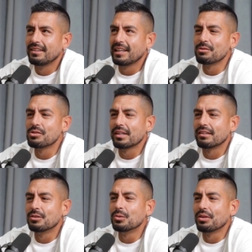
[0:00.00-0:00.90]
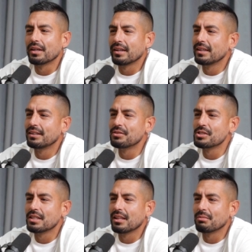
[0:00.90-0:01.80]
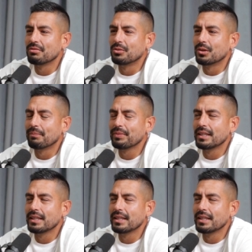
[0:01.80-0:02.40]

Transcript: And that was like a new thing, and I'd never seen that before.